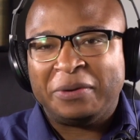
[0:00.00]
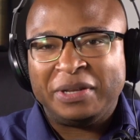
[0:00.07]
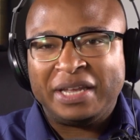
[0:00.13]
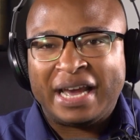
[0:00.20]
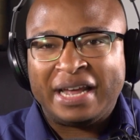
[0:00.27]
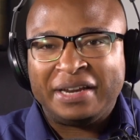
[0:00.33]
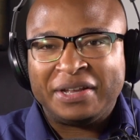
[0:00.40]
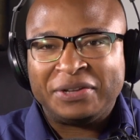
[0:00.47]
that we
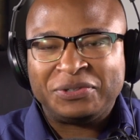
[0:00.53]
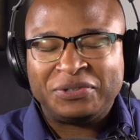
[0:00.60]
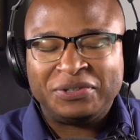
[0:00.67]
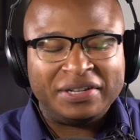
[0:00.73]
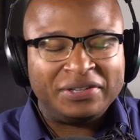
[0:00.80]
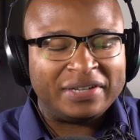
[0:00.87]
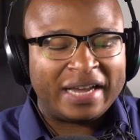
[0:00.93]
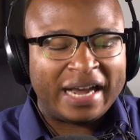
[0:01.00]
had
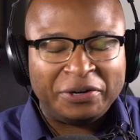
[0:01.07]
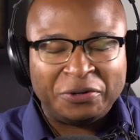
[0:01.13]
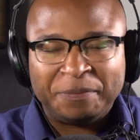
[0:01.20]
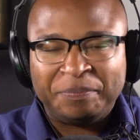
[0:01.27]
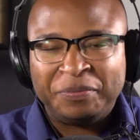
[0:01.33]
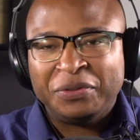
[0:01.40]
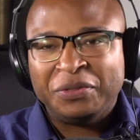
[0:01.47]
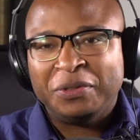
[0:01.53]
yesterday
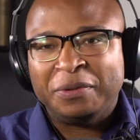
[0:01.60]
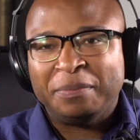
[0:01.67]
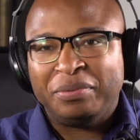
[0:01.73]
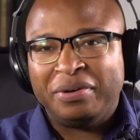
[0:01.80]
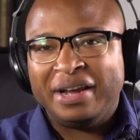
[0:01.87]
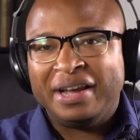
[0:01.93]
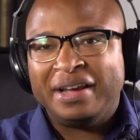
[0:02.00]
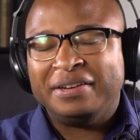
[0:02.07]
titled The
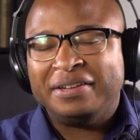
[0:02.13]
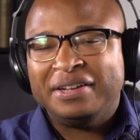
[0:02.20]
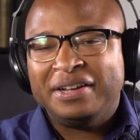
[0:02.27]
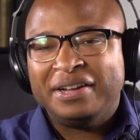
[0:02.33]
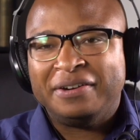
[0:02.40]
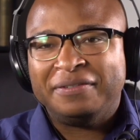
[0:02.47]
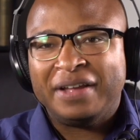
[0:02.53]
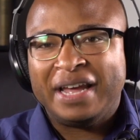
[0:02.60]
Bread
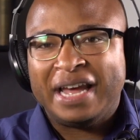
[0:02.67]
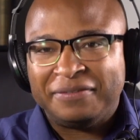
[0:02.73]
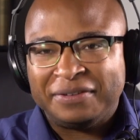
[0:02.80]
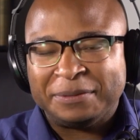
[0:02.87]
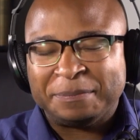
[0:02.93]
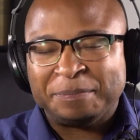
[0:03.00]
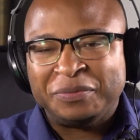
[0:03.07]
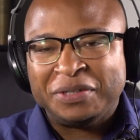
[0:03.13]
of
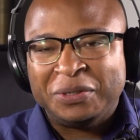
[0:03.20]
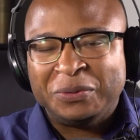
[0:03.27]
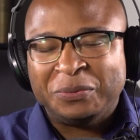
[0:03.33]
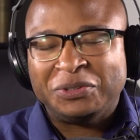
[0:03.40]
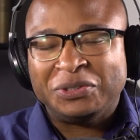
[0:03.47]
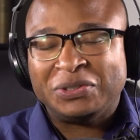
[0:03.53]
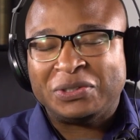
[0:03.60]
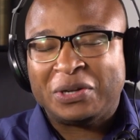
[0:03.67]
Heaven,
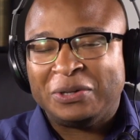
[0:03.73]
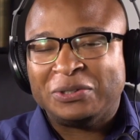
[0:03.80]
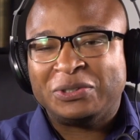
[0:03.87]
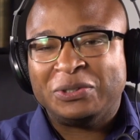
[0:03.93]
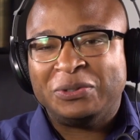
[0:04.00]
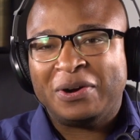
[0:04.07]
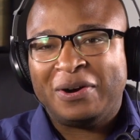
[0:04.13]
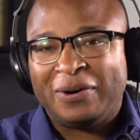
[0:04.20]
which is
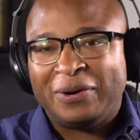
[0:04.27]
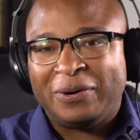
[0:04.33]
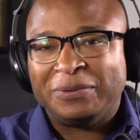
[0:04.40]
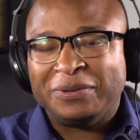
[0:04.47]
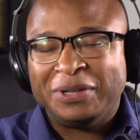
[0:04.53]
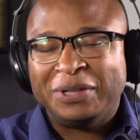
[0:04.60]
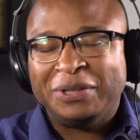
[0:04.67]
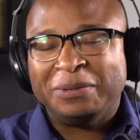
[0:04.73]
also
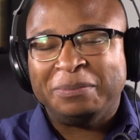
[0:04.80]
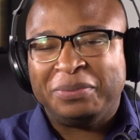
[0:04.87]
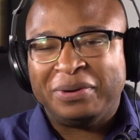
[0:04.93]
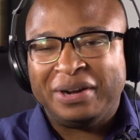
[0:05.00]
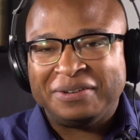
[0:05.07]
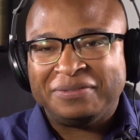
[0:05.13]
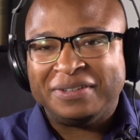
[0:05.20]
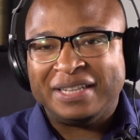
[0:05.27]
called the
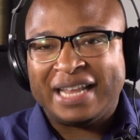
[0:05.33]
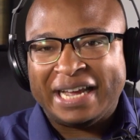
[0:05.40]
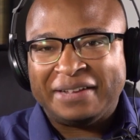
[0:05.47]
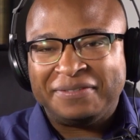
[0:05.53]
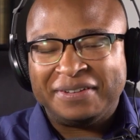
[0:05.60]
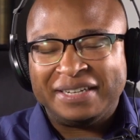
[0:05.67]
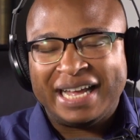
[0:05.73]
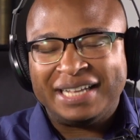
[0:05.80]
bread of
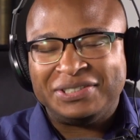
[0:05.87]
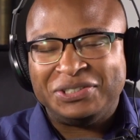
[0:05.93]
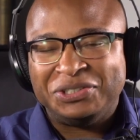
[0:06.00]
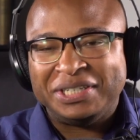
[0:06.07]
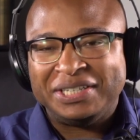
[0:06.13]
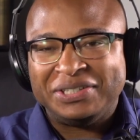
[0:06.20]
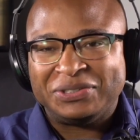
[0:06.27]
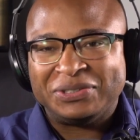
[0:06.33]
life, and that's
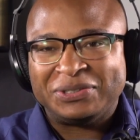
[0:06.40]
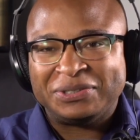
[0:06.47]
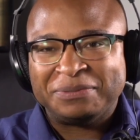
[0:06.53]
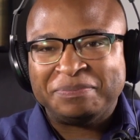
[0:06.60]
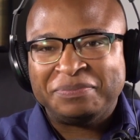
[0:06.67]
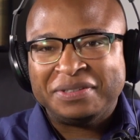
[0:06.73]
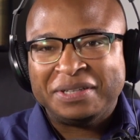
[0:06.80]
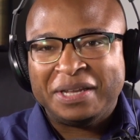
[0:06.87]
Jesus.
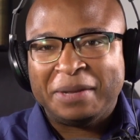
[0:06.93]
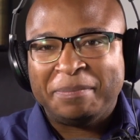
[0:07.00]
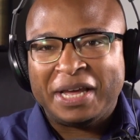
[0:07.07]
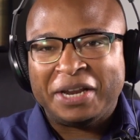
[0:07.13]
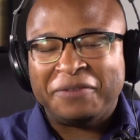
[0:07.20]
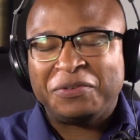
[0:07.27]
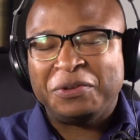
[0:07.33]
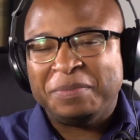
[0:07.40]

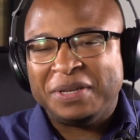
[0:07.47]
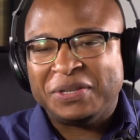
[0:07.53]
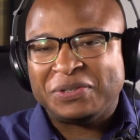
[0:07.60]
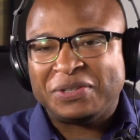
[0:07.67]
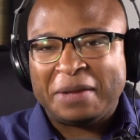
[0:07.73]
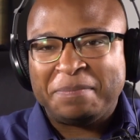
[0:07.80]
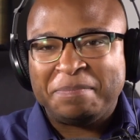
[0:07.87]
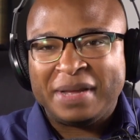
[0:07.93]
Amen. If you
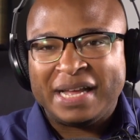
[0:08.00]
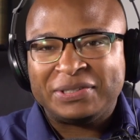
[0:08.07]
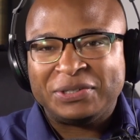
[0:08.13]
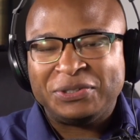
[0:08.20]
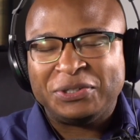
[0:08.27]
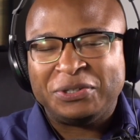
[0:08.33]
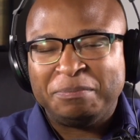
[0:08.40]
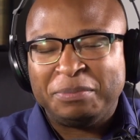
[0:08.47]
missed that
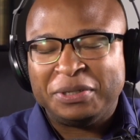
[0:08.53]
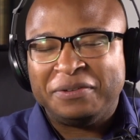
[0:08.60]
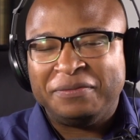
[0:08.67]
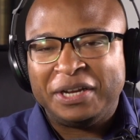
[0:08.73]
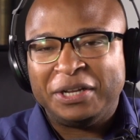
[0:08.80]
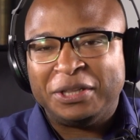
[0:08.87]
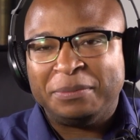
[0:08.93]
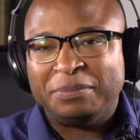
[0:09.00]
message, it'll be
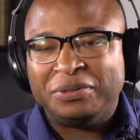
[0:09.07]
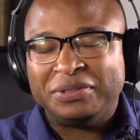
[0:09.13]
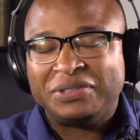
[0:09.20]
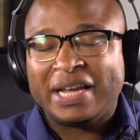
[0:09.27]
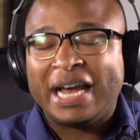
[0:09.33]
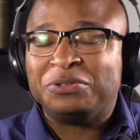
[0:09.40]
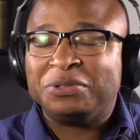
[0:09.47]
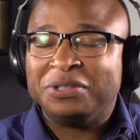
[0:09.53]
available.
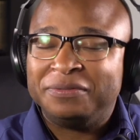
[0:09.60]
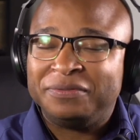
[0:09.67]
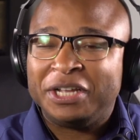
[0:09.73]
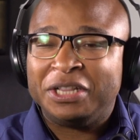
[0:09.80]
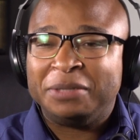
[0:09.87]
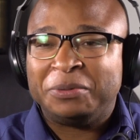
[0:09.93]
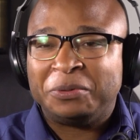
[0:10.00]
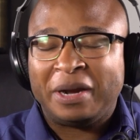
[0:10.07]
It's actually
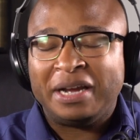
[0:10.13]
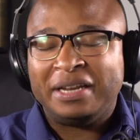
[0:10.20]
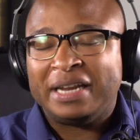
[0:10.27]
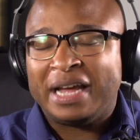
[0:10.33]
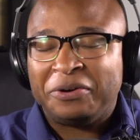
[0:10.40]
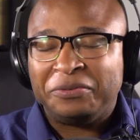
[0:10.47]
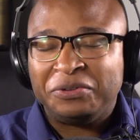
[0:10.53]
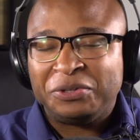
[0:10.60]
available right
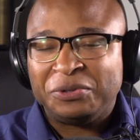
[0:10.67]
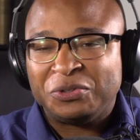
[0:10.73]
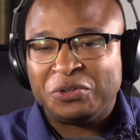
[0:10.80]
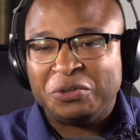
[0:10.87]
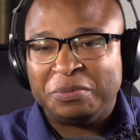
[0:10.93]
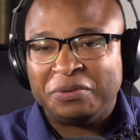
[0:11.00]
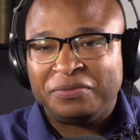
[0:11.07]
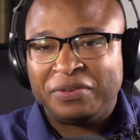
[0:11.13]
now on
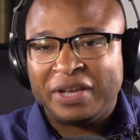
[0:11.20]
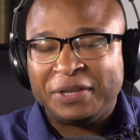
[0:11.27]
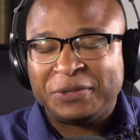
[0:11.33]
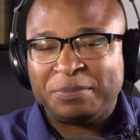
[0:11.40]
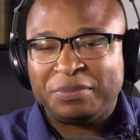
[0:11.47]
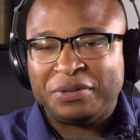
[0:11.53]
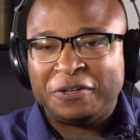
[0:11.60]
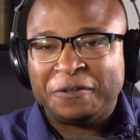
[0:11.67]
YouTube and
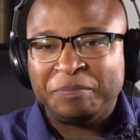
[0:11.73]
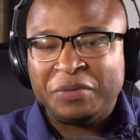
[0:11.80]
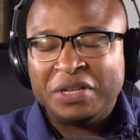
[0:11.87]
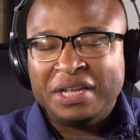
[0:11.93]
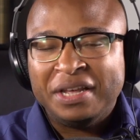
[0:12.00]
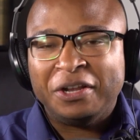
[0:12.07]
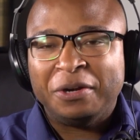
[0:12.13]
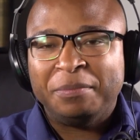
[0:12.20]
Facebook.
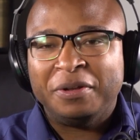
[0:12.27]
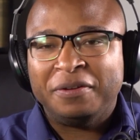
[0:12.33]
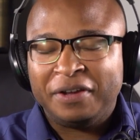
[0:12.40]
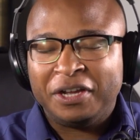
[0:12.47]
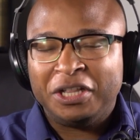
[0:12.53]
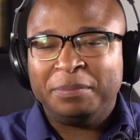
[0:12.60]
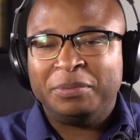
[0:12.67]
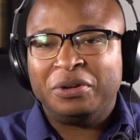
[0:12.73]
It'll be
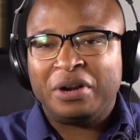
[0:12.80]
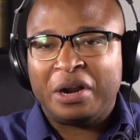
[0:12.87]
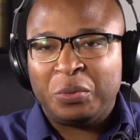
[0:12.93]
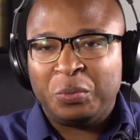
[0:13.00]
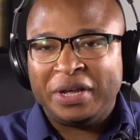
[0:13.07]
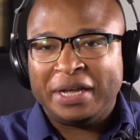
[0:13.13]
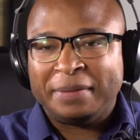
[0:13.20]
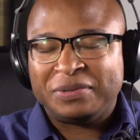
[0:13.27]
available on our
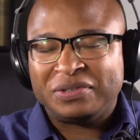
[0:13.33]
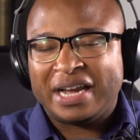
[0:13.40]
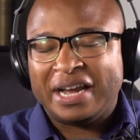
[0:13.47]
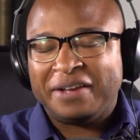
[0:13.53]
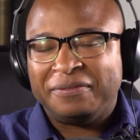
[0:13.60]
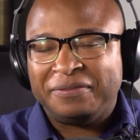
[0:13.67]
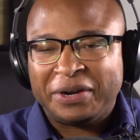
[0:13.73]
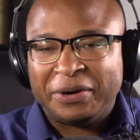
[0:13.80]

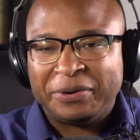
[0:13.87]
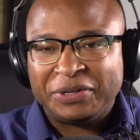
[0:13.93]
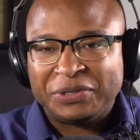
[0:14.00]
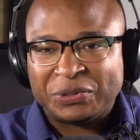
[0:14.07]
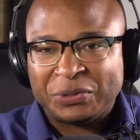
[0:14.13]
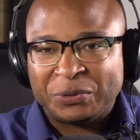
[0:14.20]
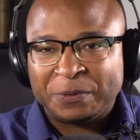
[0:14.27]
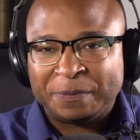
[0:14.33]
website very
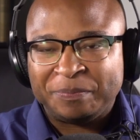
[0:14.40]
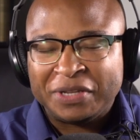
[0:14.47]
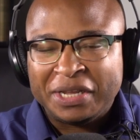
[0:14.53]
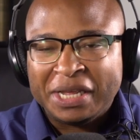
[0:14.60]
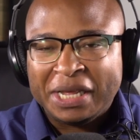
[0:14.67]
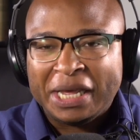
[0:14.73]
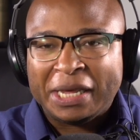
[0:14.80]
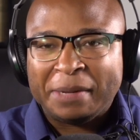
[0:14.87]
soon.
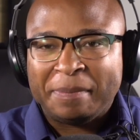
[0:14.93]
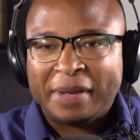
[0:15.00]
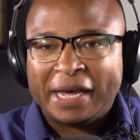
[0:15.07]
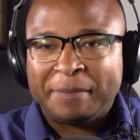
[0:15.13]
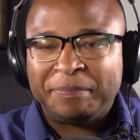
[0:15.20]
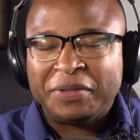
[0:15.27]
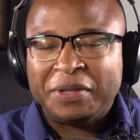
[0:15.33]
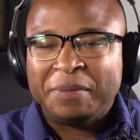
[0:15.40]

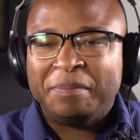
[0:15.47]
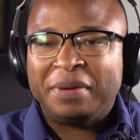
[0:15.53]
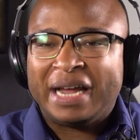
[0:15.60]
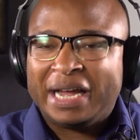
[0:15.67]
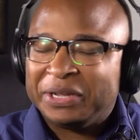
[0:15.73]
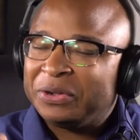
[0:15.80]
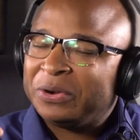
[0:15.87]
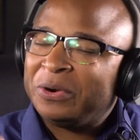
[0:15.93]
Amen. But
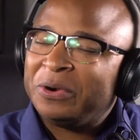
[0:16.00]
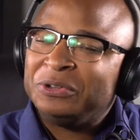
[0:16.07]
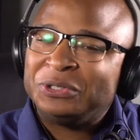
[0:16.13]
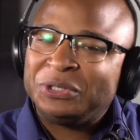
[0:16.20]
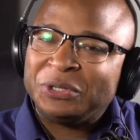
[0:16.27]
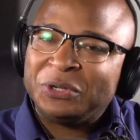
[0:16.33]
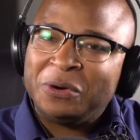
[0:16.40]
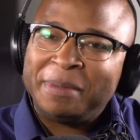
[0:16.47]
I encourage
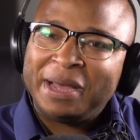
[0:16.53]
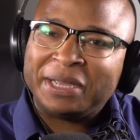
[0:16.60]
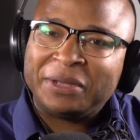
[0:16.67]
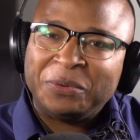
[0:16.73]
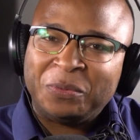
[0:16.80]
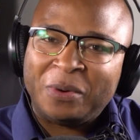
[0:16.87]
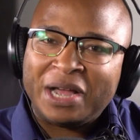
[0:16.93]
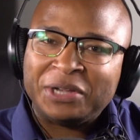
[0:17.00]
you to go back
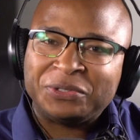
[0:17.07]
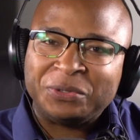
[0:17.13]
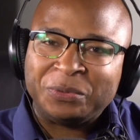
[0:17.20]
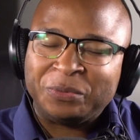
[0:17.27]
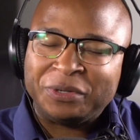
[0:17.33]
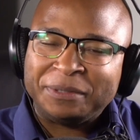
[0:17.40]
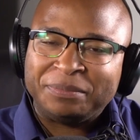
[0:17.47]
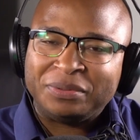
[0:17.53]
and watch the
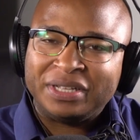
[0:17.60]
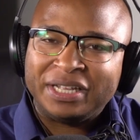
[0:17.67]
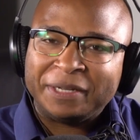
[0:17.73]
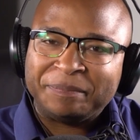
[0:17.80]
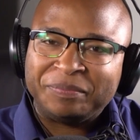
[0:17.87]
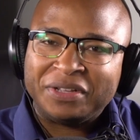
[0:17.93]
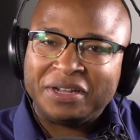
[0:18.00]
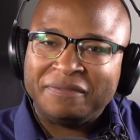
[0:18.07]

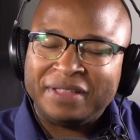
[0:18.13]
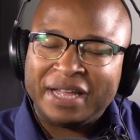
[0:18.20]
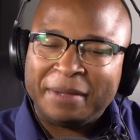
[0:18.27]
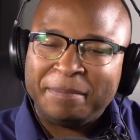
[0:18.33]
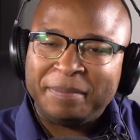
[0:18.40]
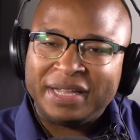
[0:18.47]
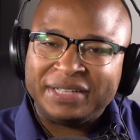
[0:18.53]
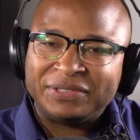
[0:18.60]
replay of
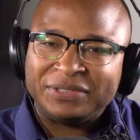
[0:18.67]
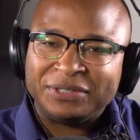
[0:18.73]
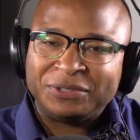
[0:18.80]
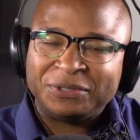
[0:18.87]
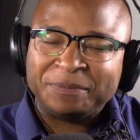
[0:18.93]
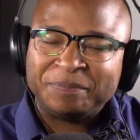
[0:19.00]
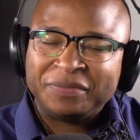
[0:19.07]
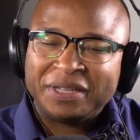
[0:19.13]
that
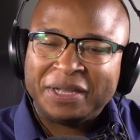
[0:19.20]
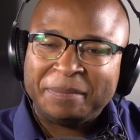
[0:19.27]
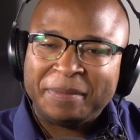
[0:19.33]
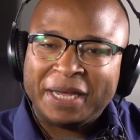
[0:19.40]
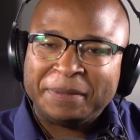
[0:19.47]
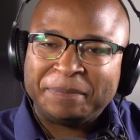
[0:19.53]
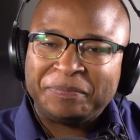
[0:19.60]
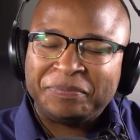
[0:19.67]
message.
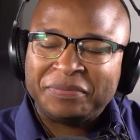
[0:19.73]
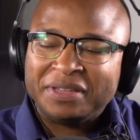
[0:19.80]
Amen.